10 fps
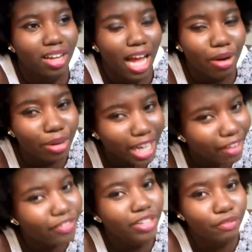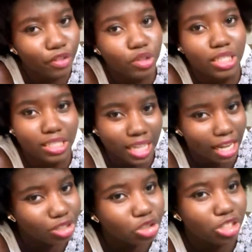I would have Confucius
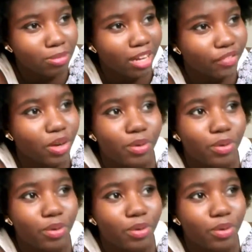tattooed on my foot